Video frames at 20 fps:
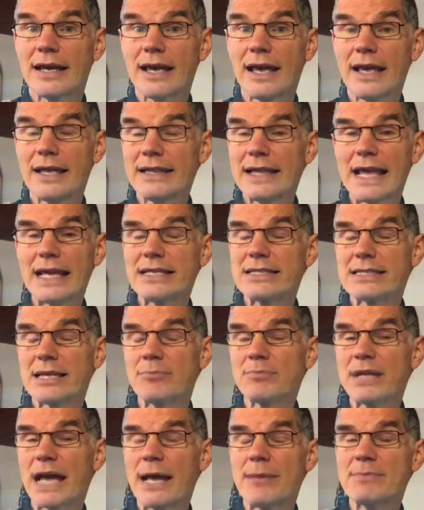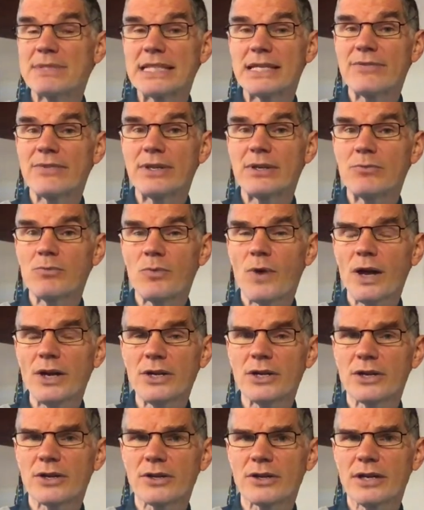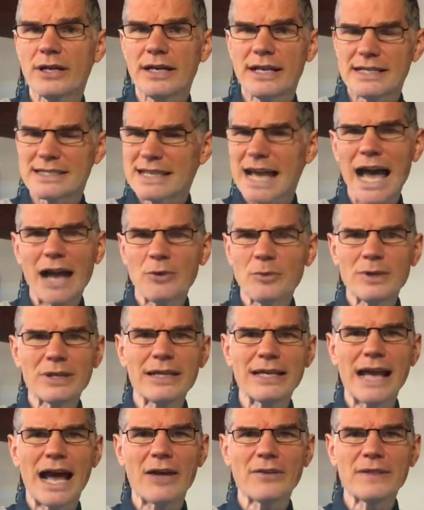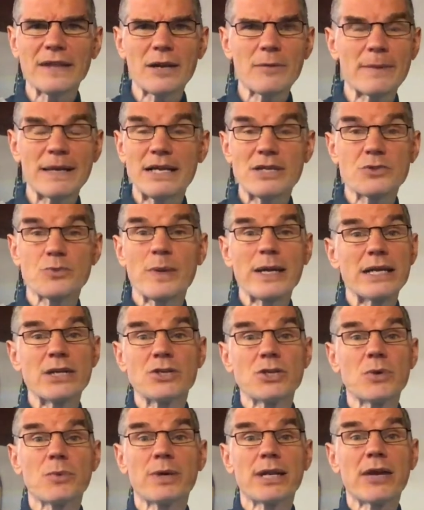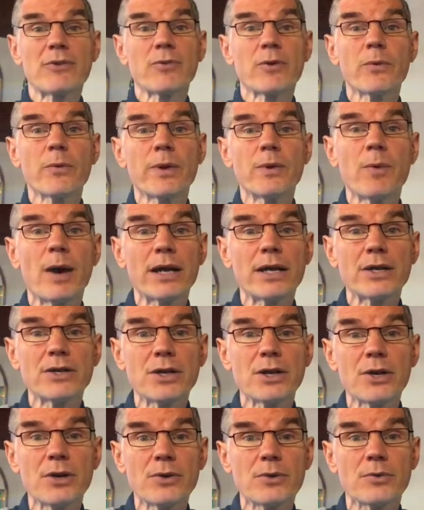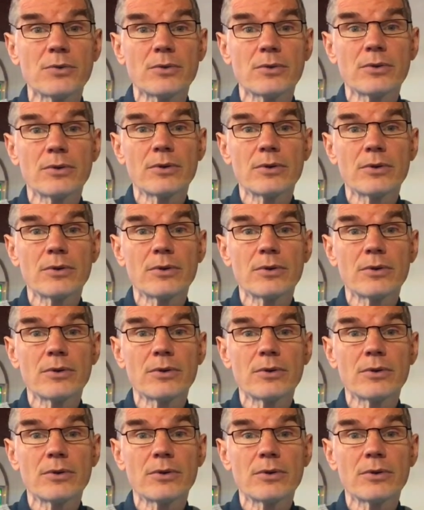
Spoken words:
And they sometimes even wonder, is God really out there? Because we can do whatever we want to do.